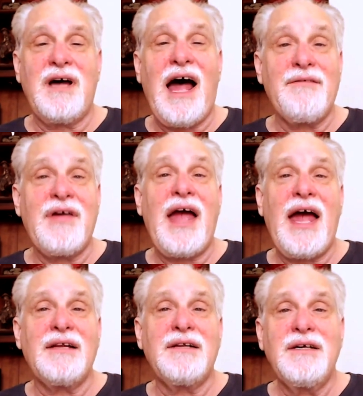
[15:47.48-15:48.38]
I've
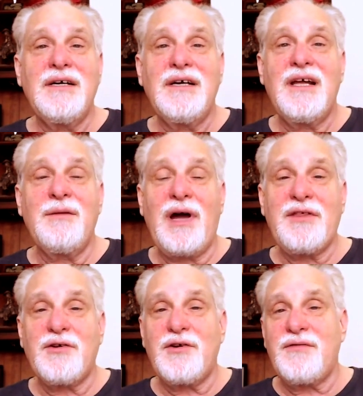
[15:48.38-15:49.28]
had in
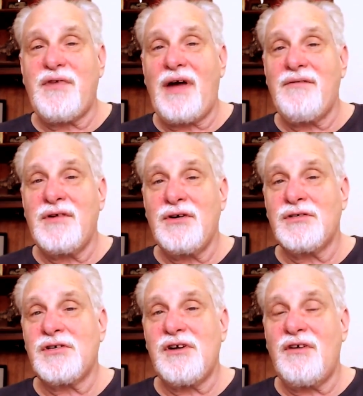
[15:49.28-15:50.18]
my 35
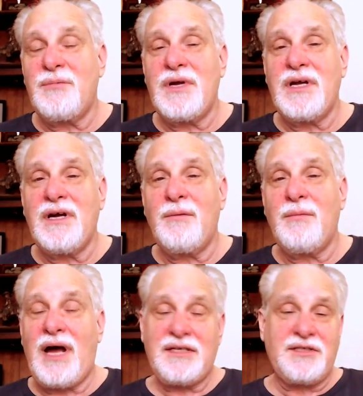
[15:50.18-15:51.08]
years of being a
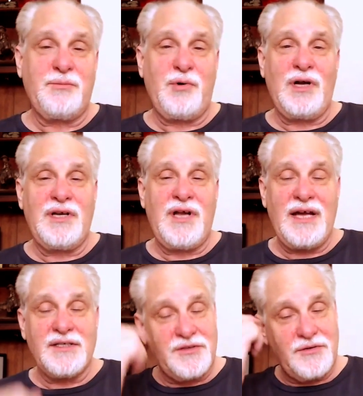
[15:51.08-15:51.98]
boxing
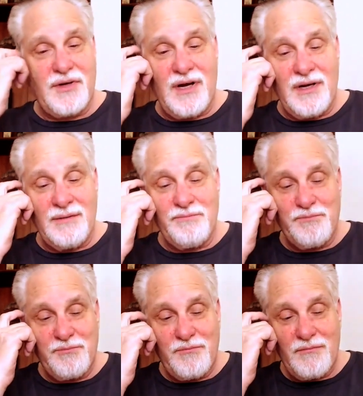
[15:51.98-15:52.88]
broadcaster.
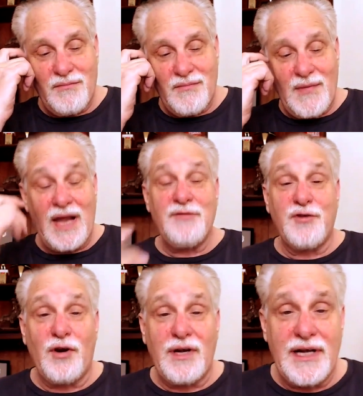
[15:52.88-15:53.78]
And
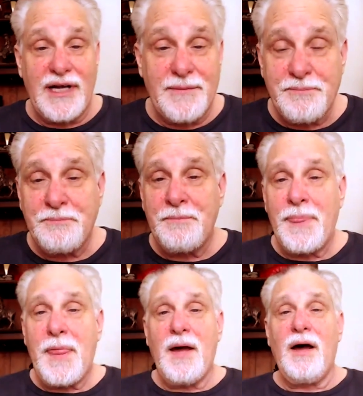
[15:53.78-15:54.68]
during it,
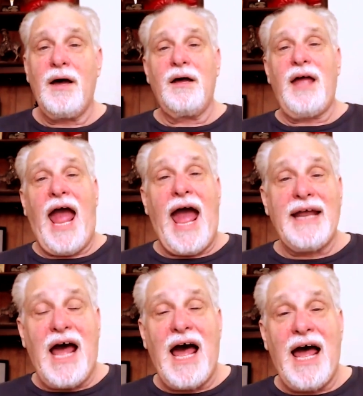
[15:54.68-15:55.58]

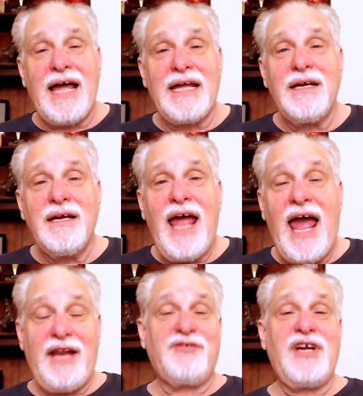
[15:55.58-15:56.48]
had I
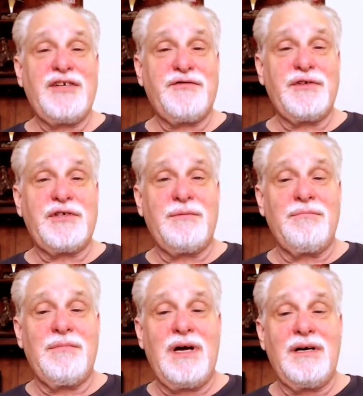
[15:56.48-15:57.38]
had a chance for
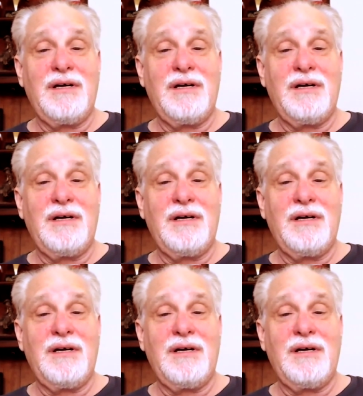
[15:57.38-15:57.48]
some